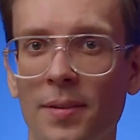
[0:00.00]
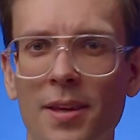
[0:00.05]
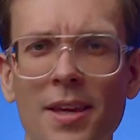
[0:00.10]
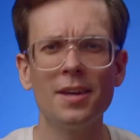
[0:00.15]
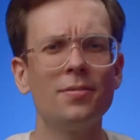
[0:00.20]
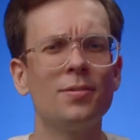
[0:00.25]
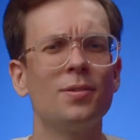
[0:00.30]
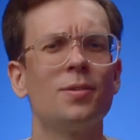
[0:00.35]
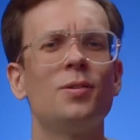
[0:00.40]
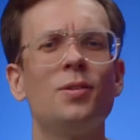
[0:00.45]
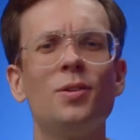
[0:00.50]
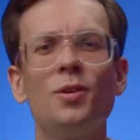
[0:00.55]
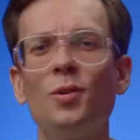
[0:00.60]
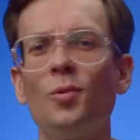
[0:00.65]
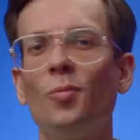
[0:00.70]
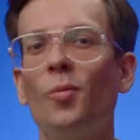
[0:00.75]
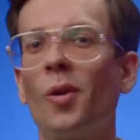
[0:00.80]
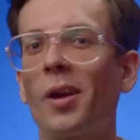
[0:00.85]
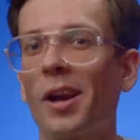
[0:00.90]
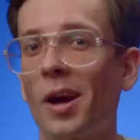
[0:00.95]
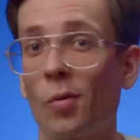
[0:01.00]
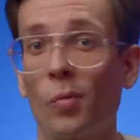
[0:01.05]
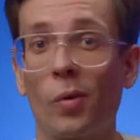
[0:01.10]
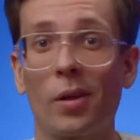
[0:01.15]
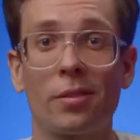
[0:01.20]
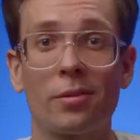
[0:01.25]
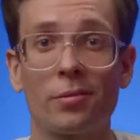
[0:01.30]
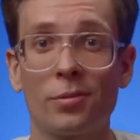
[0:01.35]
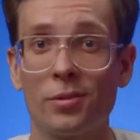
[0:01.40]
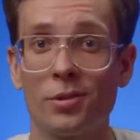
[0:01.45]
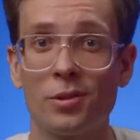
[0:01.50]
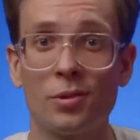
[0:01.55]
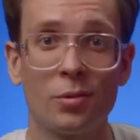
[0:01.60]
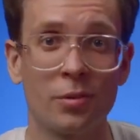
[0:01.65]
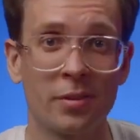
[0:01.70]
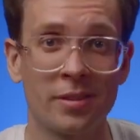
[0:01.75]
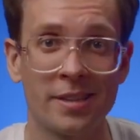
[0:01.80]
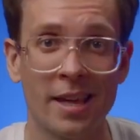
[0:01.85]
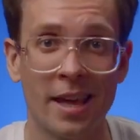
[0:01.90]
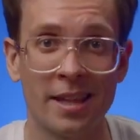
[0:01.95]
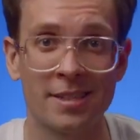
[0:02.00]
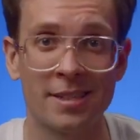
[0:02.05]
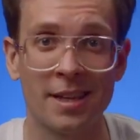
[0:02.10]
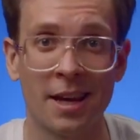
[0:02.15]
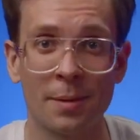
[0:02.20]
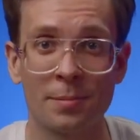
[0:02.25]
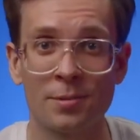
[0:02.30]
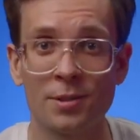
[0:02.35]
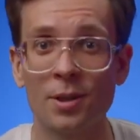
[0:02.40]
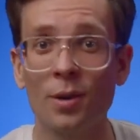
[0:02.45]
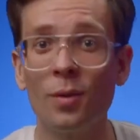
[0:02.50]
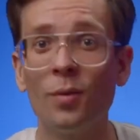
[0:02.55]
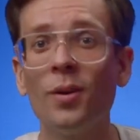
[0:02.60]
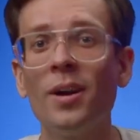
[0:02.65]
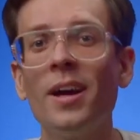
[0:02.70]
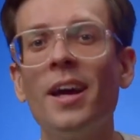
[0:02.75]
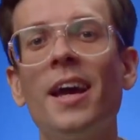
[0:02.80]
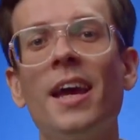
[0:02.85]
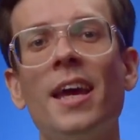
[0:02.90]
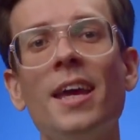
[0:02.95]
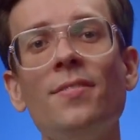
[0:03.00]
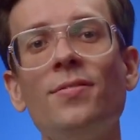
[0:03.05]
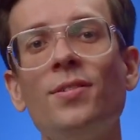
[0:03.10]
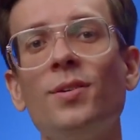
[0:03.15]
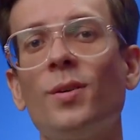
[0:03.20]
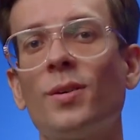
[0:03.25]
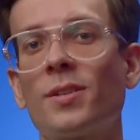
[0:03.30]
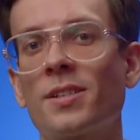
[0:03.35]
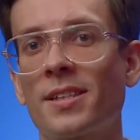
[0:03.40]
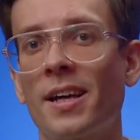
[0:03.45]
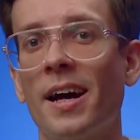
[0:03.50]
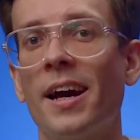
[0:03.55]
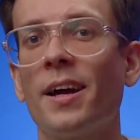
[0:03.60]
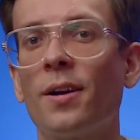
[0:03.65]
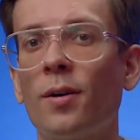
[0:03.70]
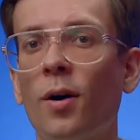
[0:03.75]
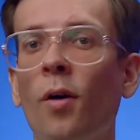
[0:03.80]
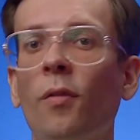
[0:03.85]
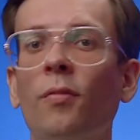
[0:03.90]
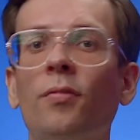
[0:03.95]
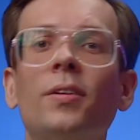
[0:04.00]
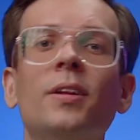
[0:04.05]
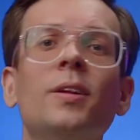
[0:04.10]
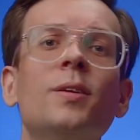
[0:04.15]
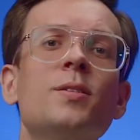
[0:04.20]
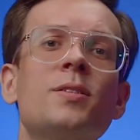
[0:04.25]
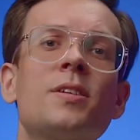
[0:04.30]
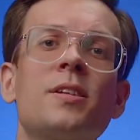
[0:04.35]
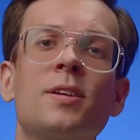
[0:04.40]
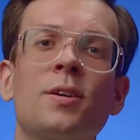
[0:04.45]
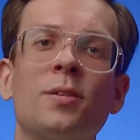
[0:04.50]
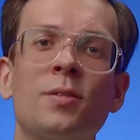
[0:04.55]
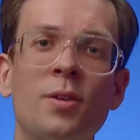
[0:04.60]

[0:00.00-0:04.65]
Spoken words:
If you knew what I went through during that time. So, if you are tired of losing your